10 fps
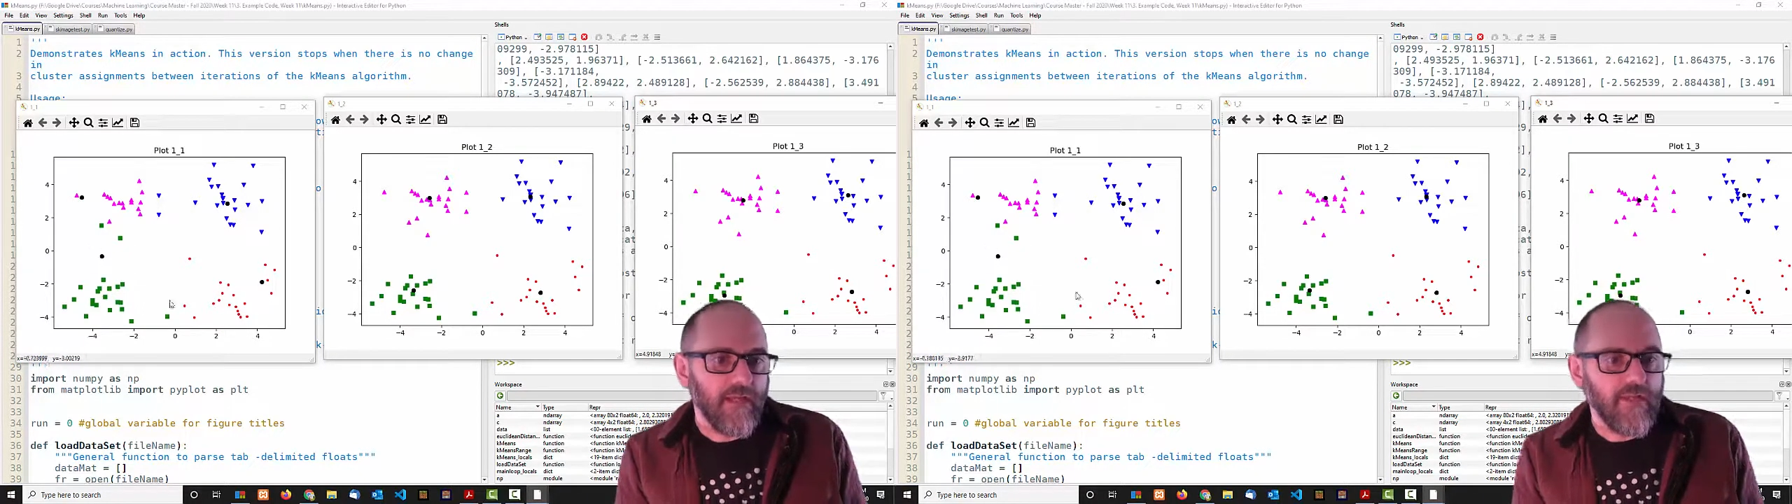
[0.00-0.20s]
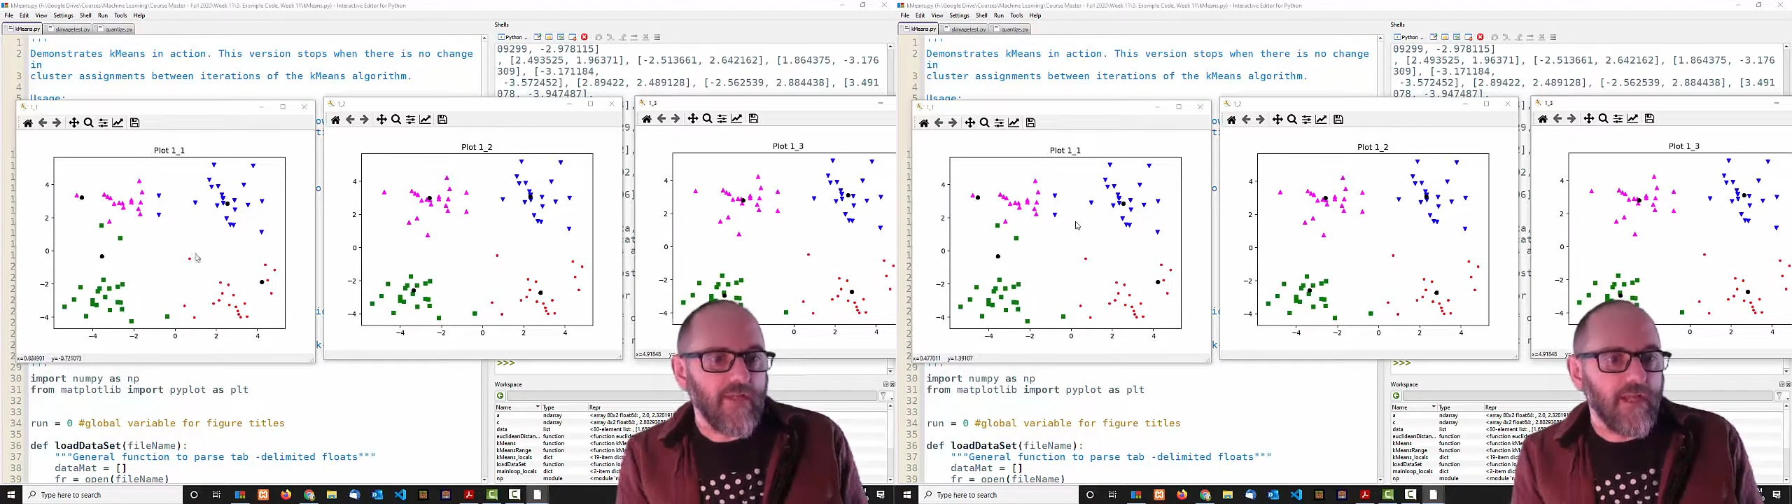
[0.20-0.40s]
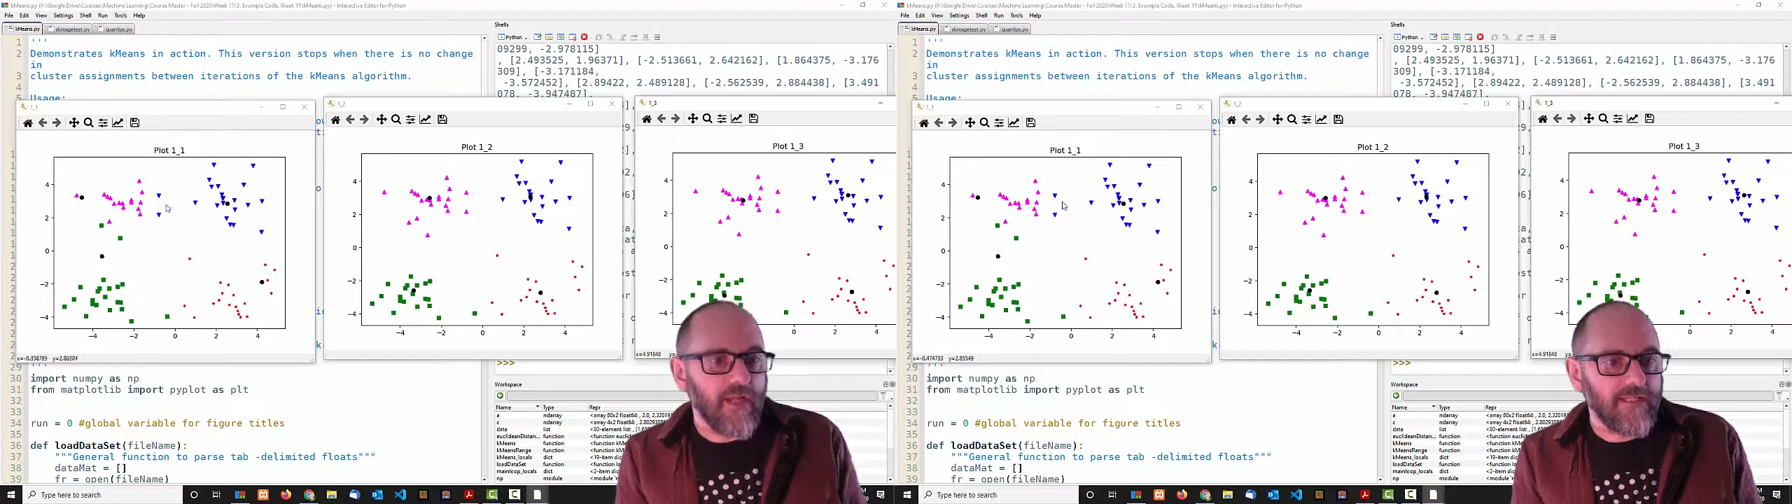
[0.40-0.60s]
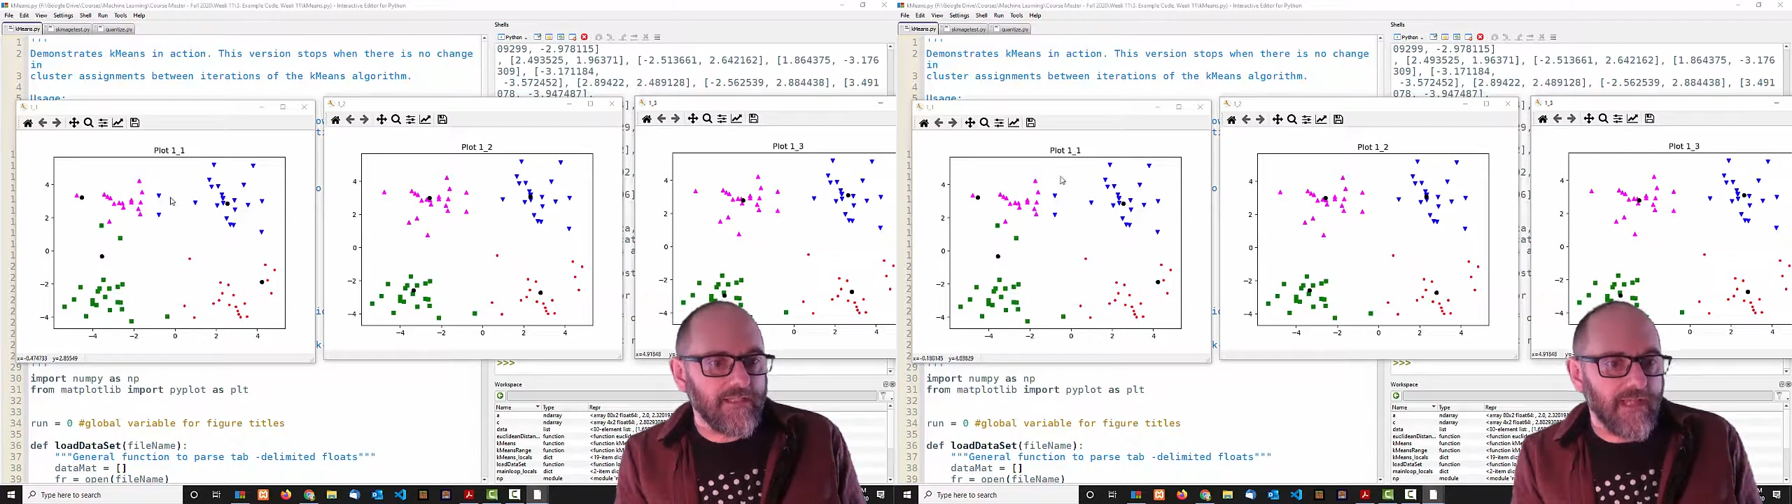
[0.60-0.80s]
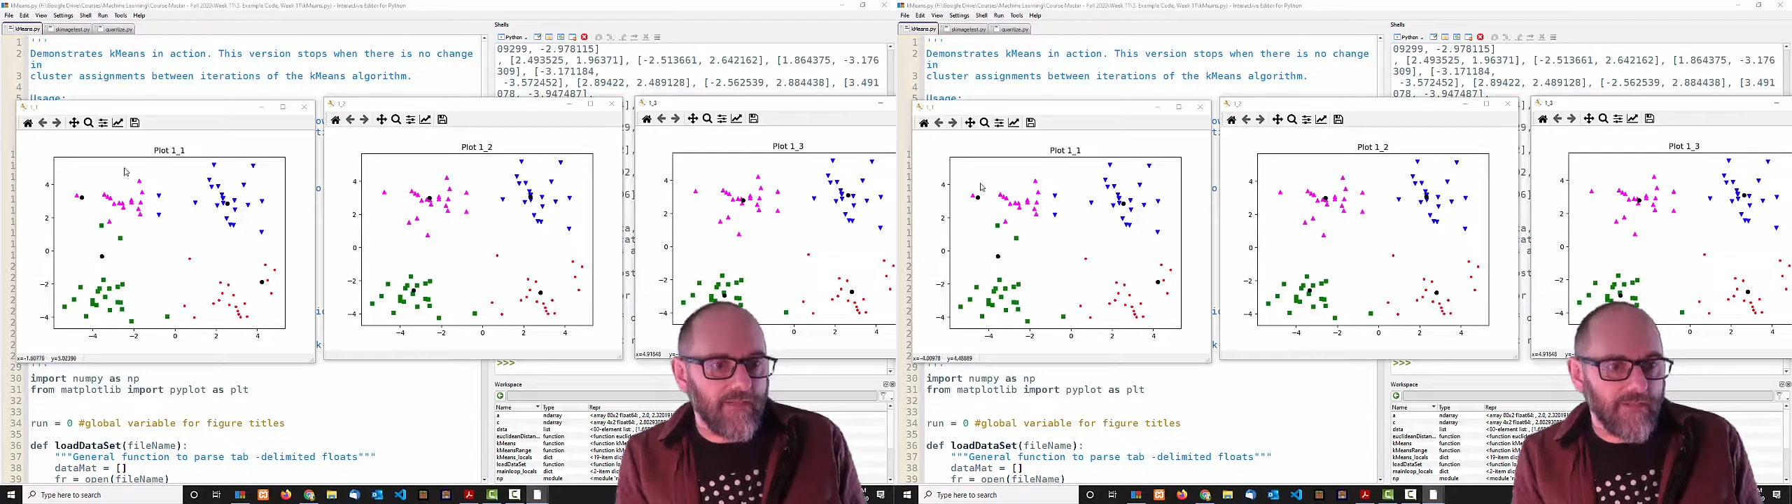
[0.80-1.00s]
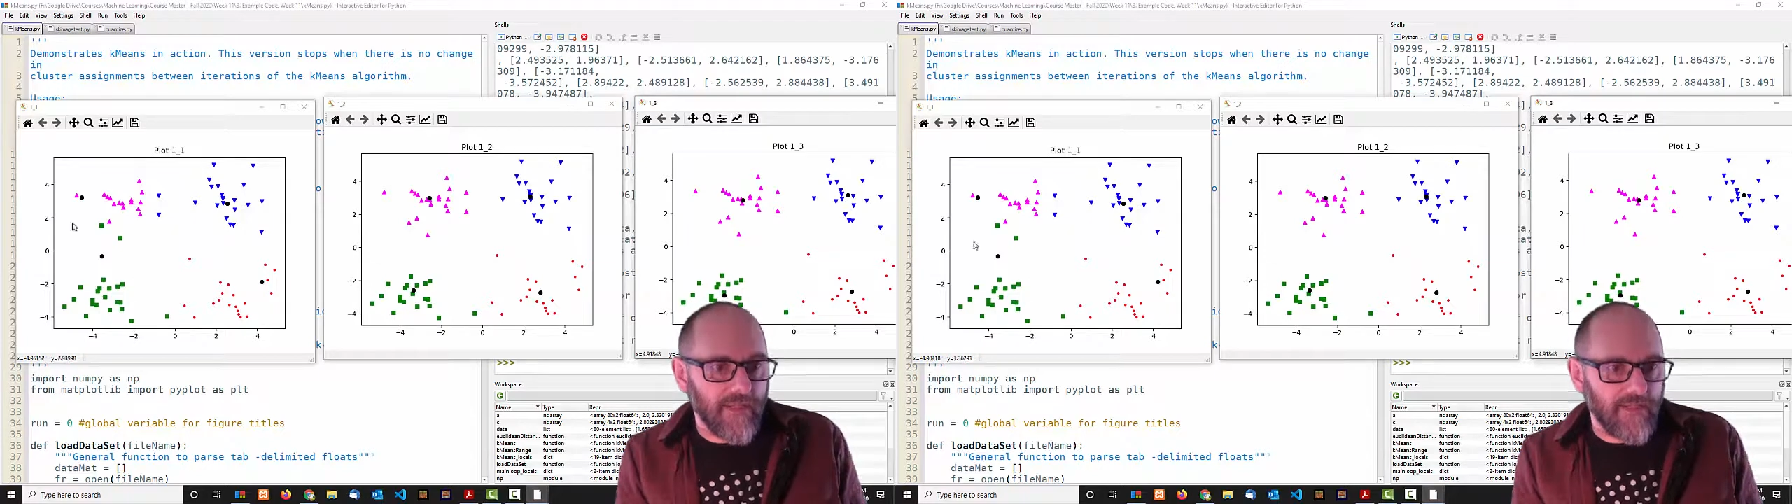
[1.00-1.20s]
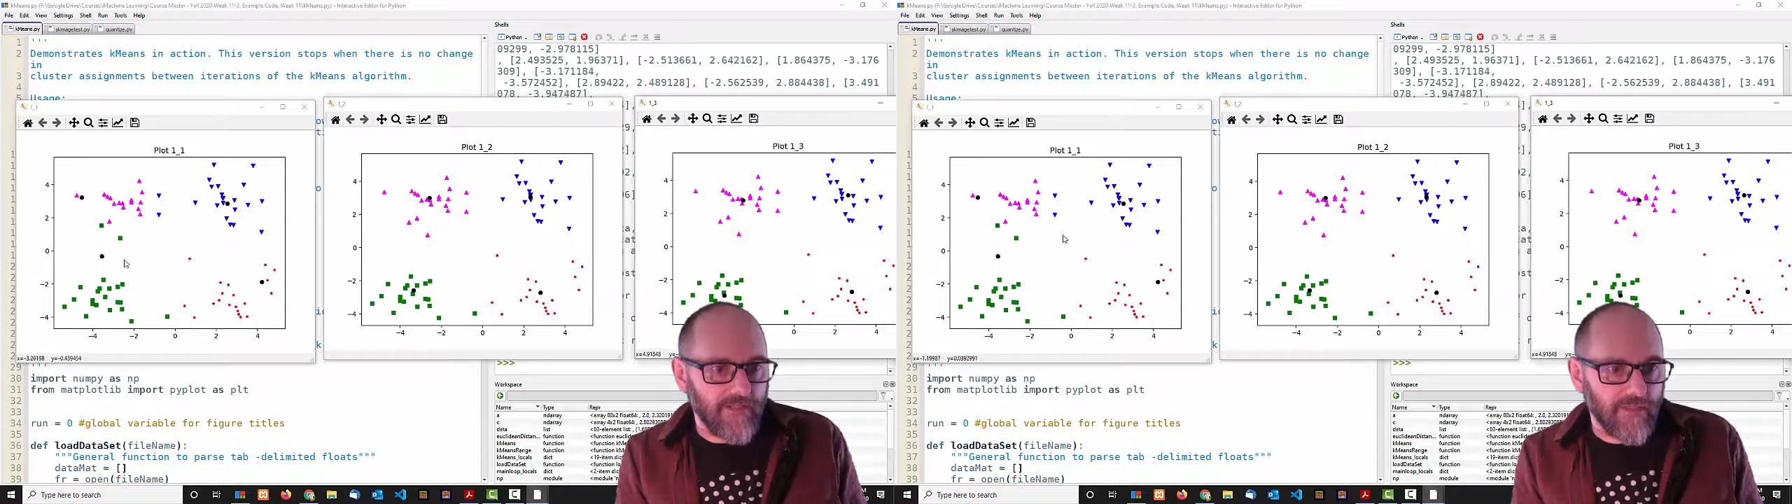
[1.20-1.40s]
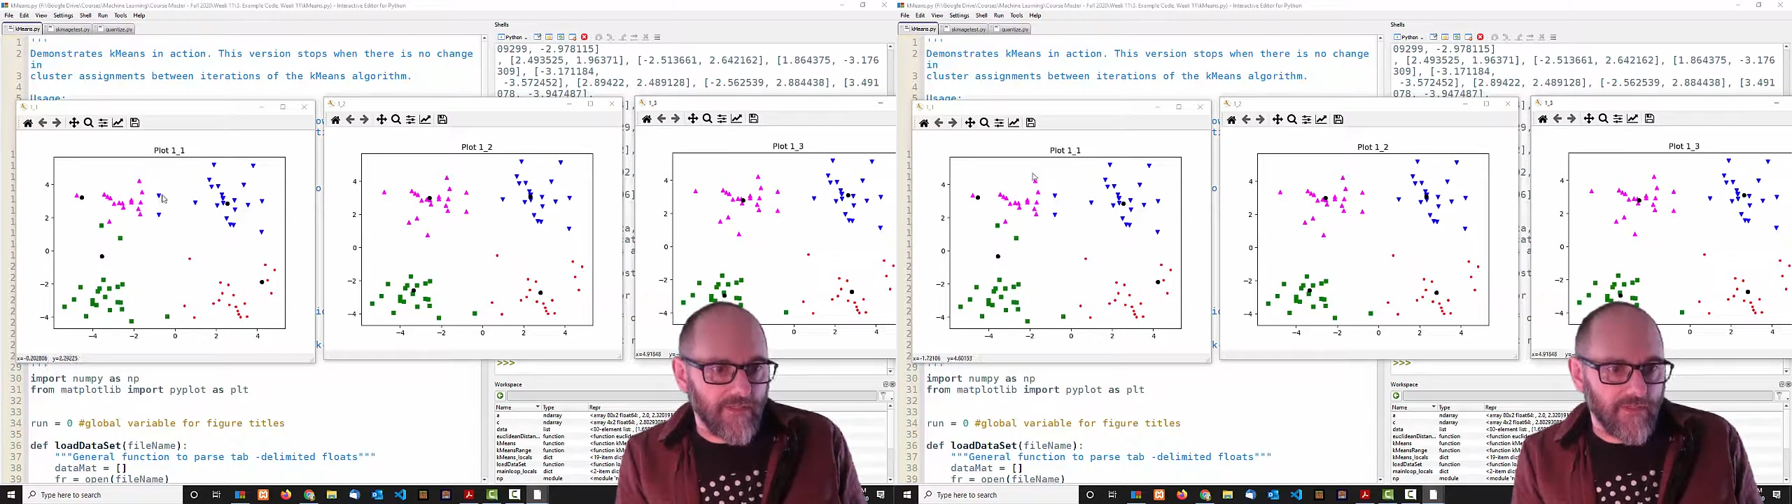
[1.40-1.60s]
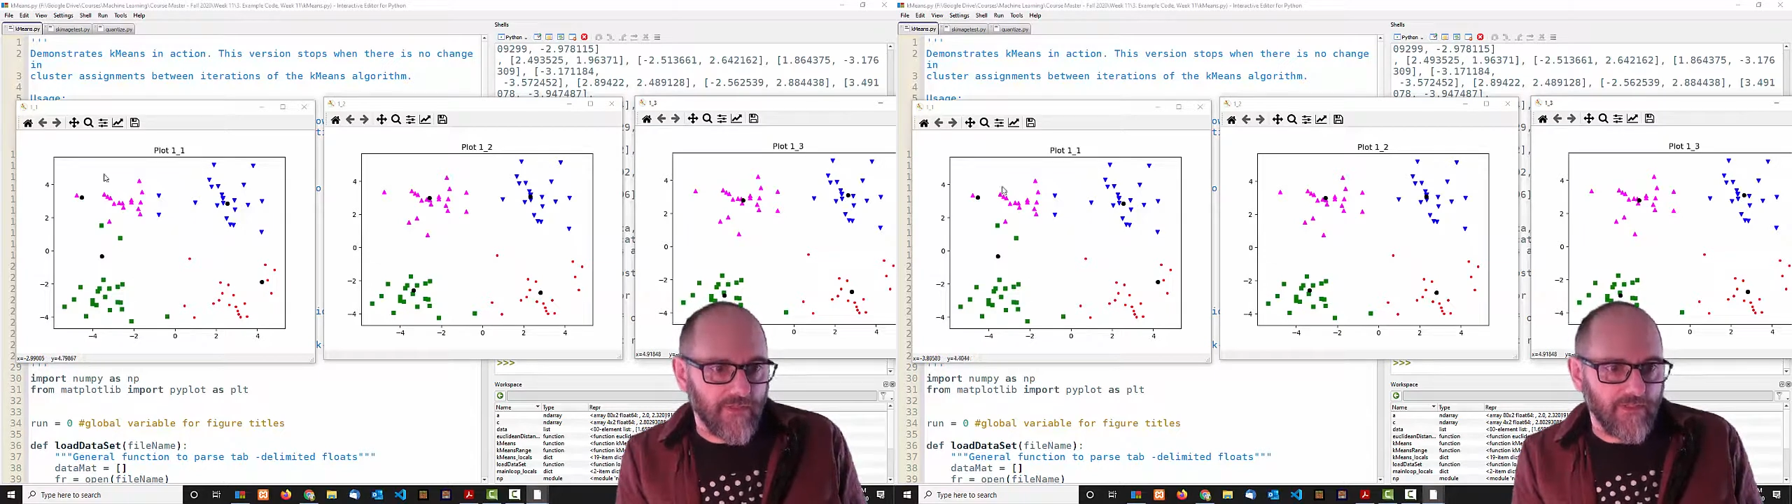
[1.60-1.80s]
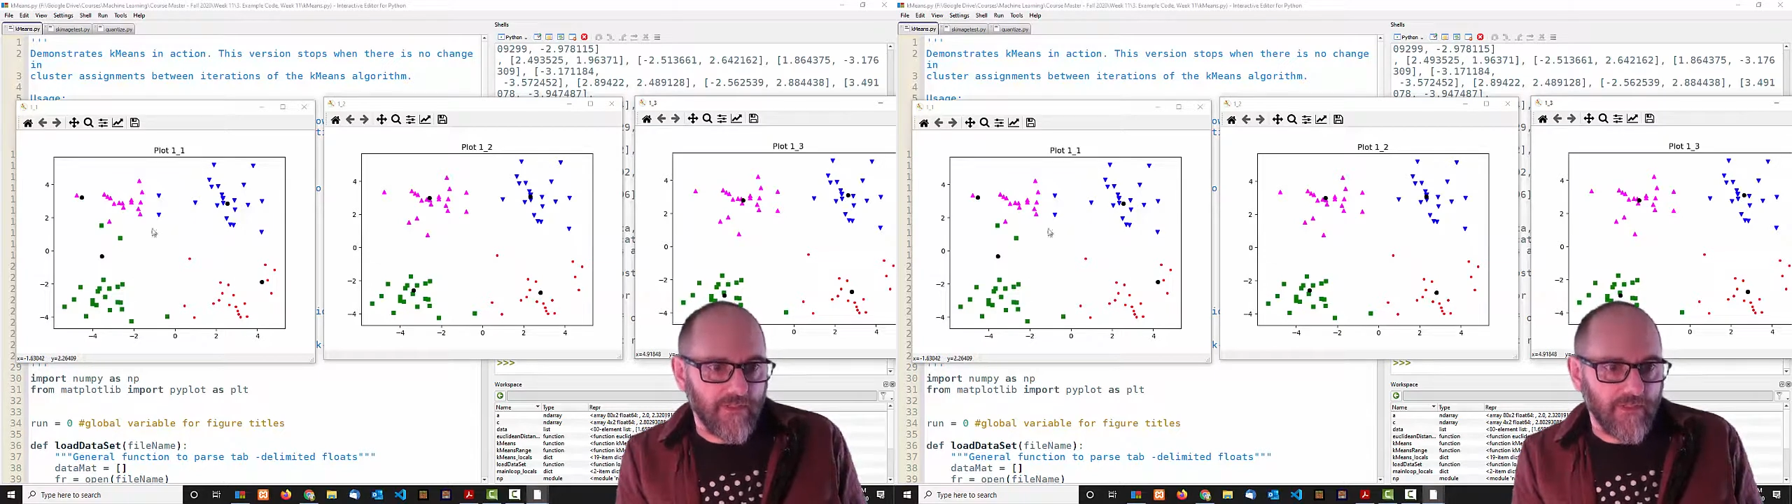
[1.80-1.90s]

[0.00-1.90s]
And you can kind of see how the data is clustering.